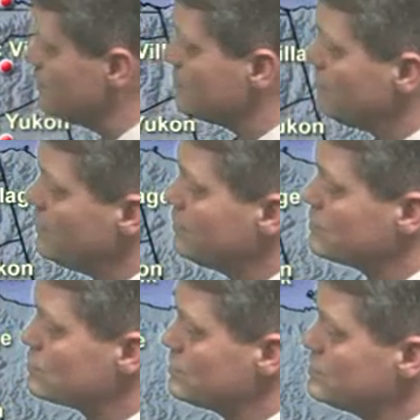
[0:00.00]
to fall in
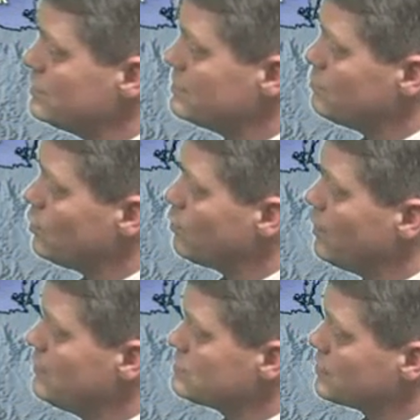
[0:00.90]
this region, and more
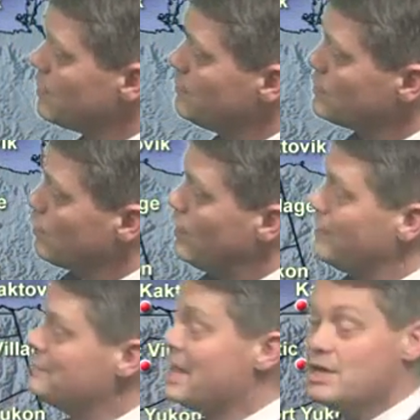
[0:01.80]
waves are coming your way.
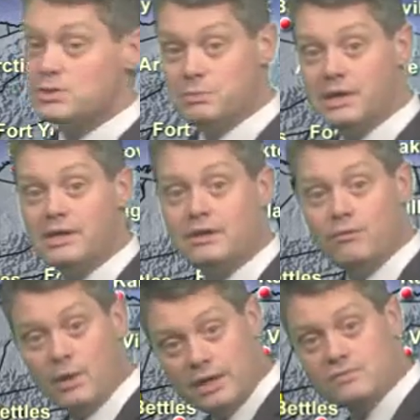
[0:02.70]
Speaking of
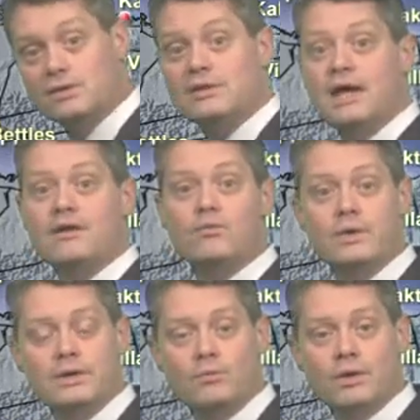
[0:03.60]
waves, a lot of
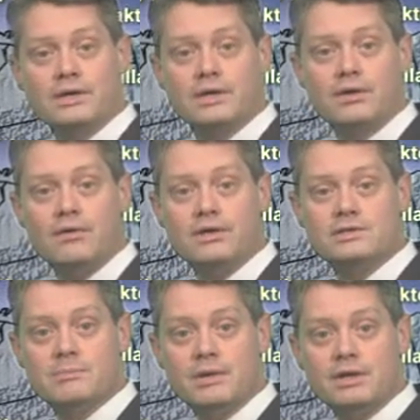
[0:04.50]
wind working across
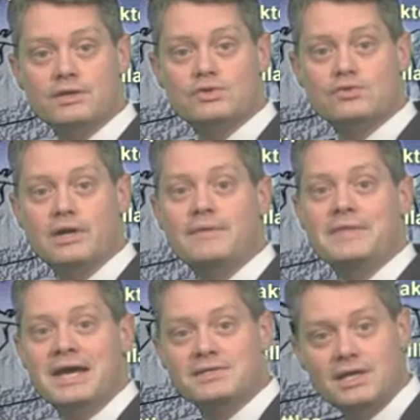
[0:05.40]
the Bering Strait.
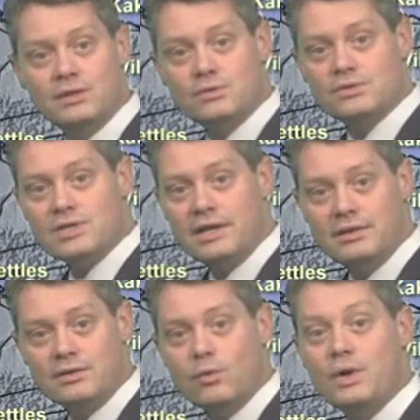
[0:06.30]
St. Lawrence
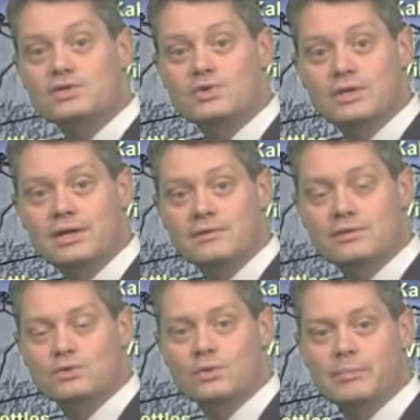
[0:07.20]
Island, the western end of the
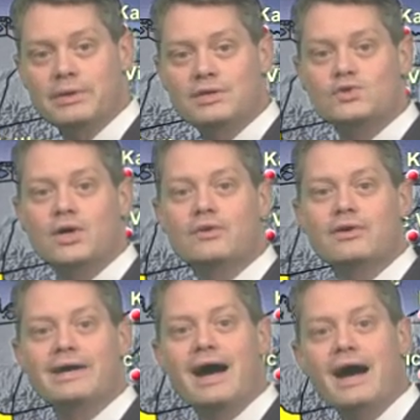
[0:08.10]
Seward Peninsula, under
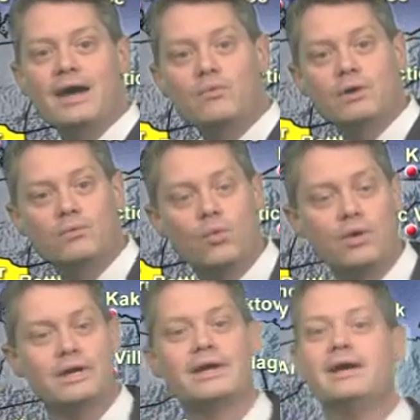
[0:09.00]
a high wind warning,